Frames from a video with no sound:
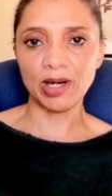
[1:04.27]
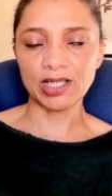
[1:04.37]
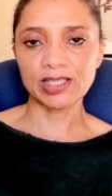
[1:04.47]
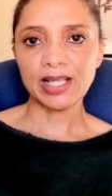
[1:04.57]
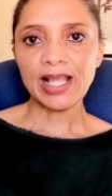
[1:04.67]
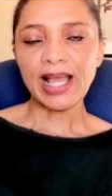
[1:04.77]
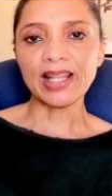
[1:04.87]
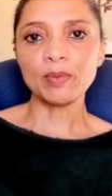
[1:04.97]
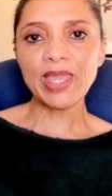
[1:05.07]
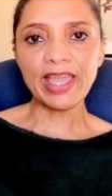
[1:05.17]
part.
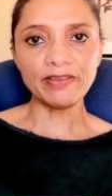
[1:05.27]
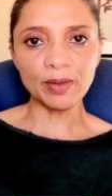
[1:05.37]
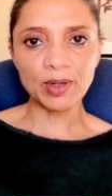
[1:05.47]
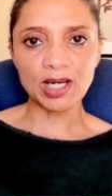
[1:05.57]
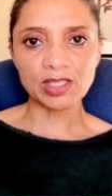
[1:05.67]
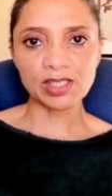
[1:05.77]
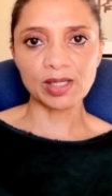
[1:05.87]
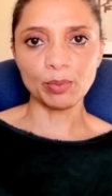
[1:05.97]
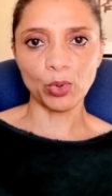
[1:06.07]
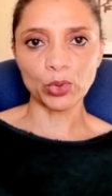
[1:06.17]
And the behavior part is
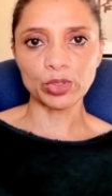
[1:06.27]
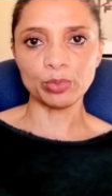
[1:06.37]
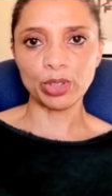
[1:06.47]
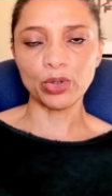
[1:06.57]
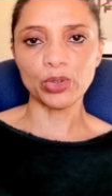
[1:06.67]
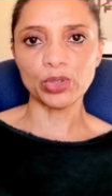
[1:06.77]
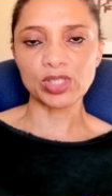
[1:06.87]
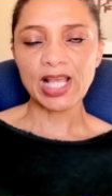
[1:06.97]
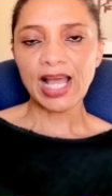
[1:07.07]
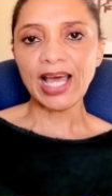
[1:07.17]
important
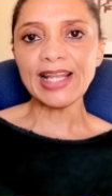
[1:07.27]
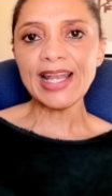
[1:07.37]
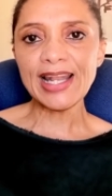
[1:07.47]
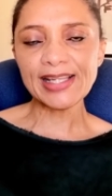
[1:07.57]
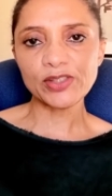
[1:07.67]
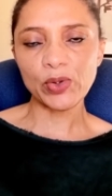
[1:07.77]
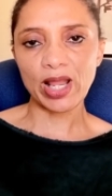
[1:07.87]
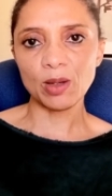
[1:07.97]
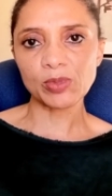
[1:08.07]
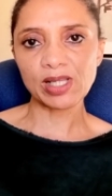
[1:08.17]
because unless you
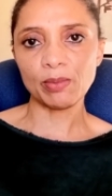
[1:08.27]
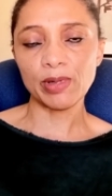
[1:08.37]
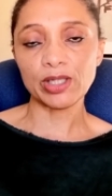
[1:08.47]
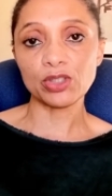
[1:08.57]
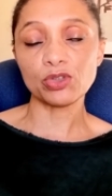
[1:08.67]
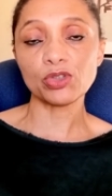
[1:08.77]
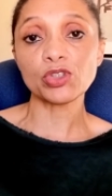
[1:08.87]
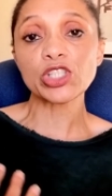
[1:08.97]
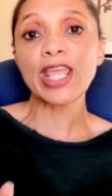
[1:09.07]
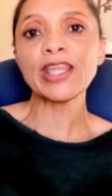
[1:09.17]
help somebody
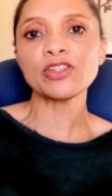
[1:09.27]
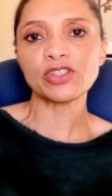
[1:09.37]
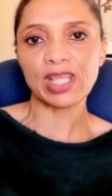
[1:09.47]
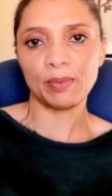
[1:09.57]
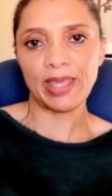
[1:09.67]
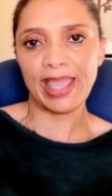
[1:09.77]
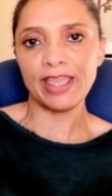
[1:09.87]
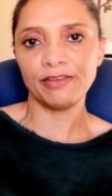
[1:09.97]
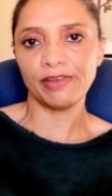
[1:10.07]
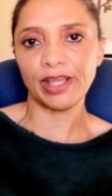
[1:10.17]
to change their
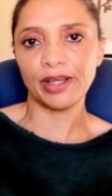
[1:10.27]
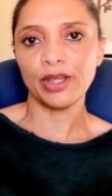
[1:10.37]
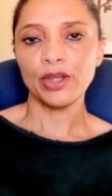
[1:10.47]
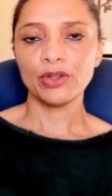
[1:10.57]
behavior